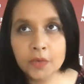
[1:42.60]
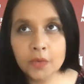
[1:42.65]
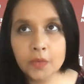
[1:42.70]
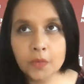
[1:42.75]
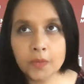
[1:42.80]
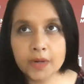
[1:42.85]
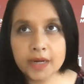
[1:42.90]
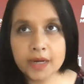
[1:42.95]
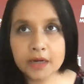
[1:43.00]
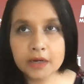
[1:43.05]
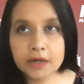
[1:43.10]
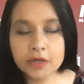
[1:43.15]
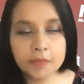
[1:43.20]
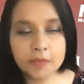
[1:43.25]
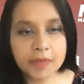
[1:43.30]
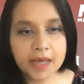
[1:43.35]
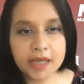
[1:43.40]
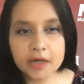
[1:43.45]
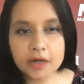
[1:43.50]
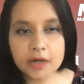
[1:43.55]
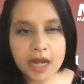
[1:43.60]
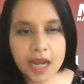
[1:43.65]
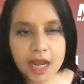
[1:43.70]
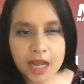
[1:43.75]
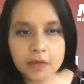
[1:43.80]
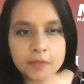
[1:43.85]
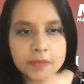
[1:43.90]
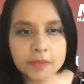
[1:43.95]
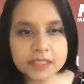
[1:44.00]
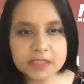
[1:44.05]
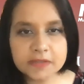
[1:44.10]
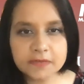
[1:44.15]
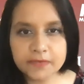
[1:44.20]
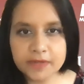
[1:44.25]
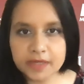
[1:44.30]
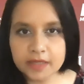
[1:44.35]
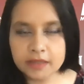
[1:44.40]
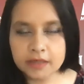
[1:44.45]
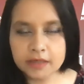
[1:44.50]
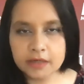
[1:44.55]
where no matter how much
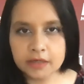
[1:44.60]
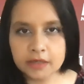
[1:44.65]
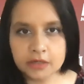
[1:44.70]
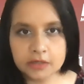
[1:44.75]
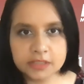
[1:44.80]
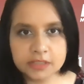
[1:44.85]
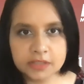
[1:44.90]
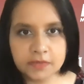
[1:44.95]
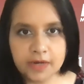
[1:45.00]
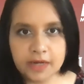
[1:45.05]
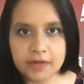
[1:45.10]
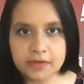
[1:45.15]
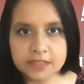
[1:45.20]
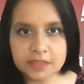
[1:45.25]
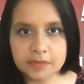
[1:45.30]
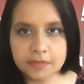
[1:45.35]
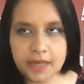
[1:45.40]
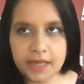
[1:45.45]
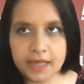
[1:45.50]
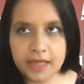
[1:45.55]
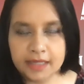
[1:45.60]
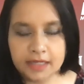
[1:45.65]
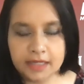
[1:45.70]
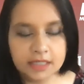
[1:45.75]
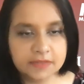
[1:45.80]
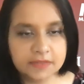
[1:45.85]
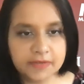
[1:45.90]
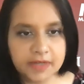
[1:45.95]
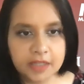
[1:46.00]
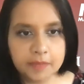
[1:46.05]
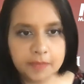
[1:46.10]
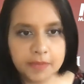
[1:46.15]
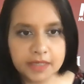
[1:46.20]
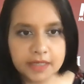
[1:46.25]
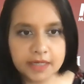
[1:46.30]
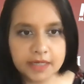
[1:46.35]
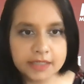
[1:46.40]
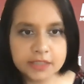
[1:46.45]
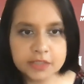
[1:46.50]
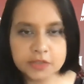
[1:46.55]
failure you're surrounded by in a developing
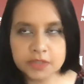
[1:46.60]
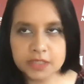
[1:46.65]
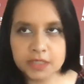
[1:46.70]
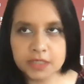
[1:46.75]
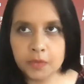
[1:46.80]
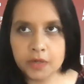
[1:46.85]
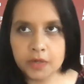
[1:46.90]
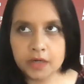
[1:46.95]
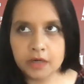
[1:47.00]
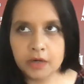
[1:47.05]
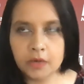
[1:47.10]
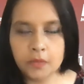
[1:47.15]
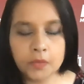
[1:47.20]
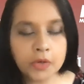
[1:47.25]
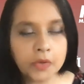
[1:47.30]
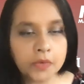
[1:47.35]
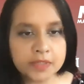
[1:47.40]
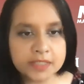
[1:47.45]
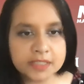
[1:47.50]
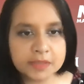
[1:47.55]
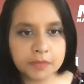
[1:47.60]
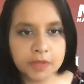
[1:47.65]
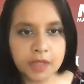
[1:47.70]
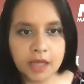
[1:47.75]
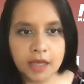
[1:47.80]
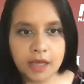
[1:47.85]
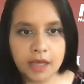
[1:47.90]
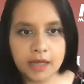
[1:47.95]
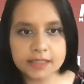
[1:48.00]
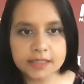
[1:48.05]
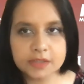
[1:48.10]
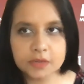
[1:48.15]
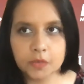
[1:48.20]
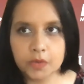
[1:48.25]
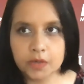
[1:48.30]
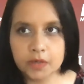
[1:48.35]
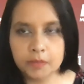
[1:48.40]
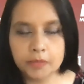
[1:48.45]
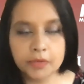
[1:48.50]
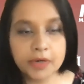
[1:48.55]
country where a road is blocked
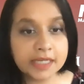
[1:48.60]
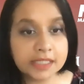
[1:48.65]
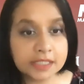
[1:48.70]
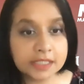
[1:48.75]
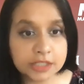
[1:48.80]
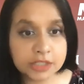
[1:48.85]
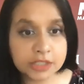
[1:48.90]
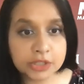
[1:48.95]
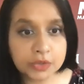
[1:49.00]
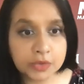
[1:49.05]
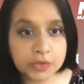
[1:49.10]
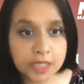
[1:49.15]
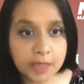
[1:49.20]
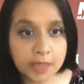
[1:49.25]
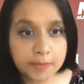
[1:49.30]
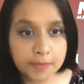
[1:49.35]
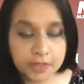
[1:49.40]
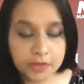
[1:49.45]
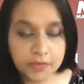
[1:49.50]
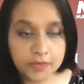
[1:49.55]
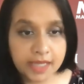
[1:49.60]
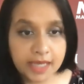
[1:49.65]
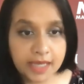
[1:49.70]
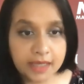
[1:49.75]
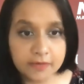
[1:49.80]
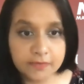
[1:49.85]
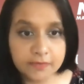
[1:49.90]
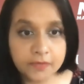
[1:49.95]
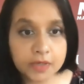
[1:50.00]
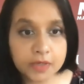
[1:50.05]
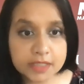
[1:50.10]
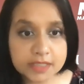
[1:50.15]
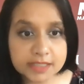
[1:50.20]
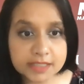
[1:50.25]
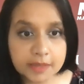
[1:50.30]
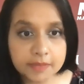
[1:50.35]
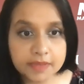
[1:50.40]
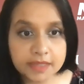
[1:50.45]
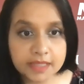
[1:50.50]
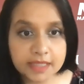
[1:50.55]
or prices shoot up and you can't afford
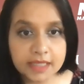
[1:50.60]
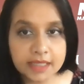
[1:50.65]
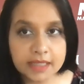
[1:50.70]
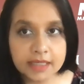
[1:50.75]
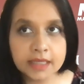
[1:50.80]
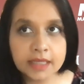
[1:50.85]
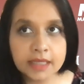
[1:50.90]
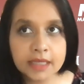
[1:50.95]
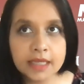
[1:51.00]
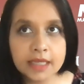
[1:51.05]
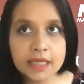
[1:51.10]
something,